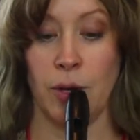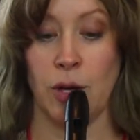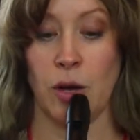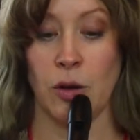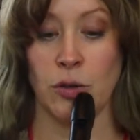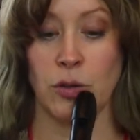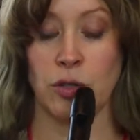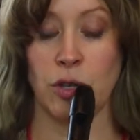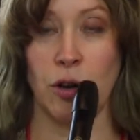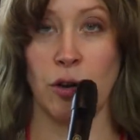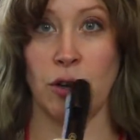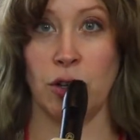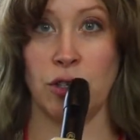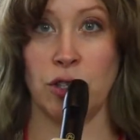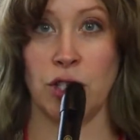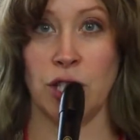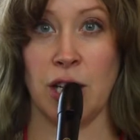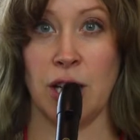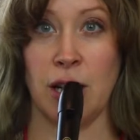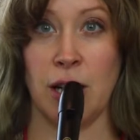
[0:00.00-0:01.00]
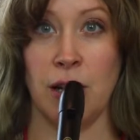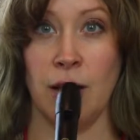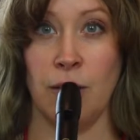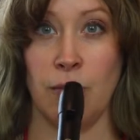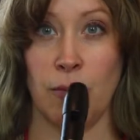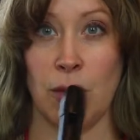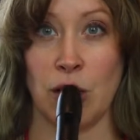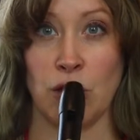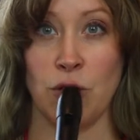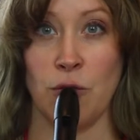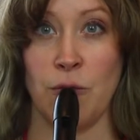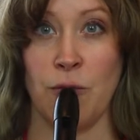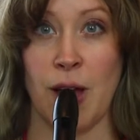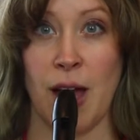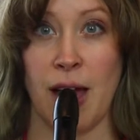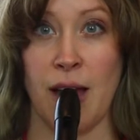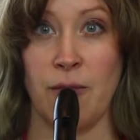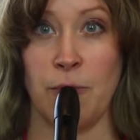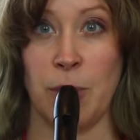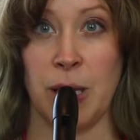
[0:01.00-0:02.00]
go. Start on G, measure
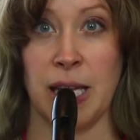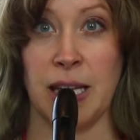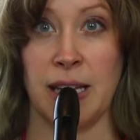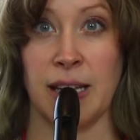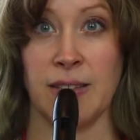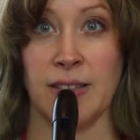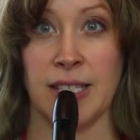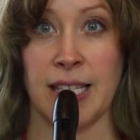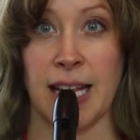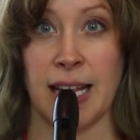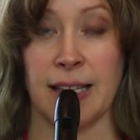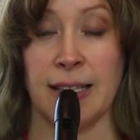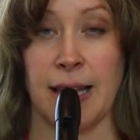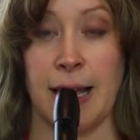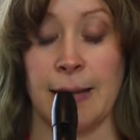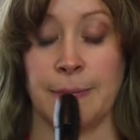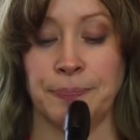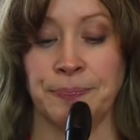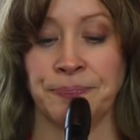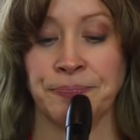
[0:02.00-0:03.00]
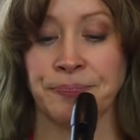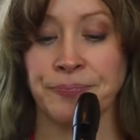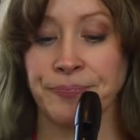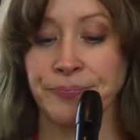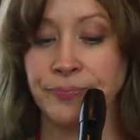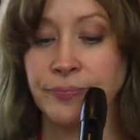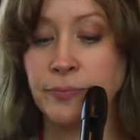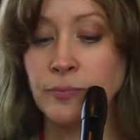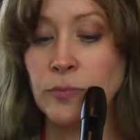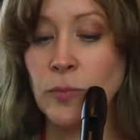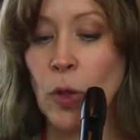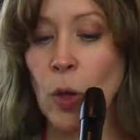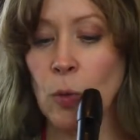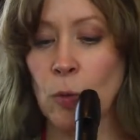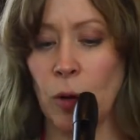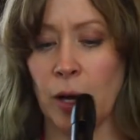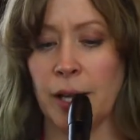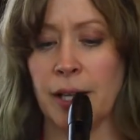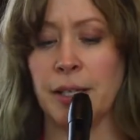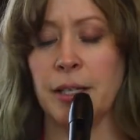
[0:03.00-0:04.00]
5, beginning of the second line.
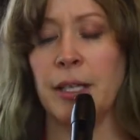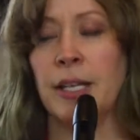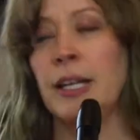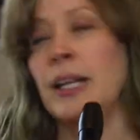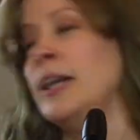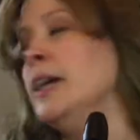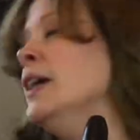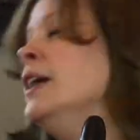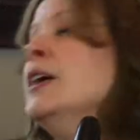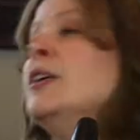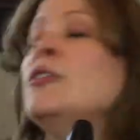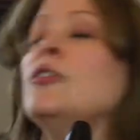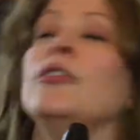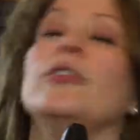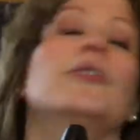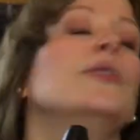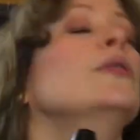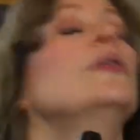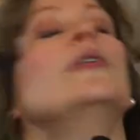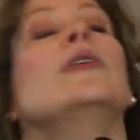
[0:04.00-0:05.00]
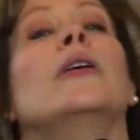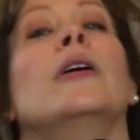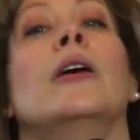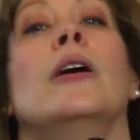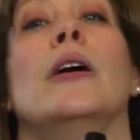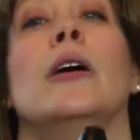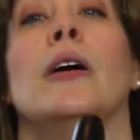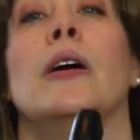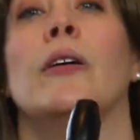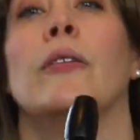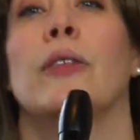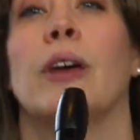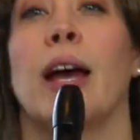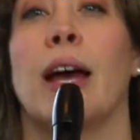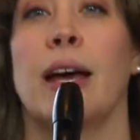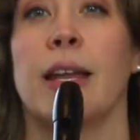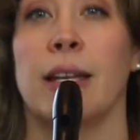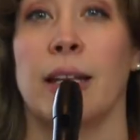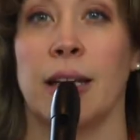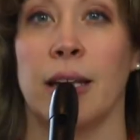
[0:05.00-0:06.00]
1, 2,
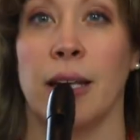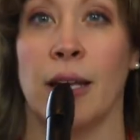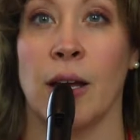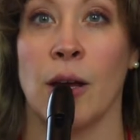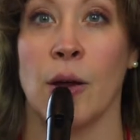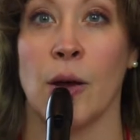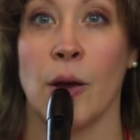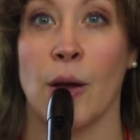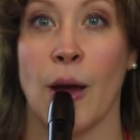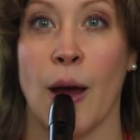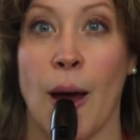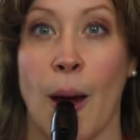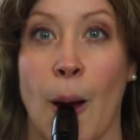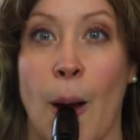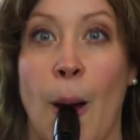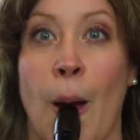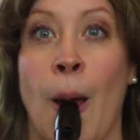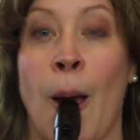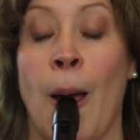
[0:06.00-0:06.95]
ready, go.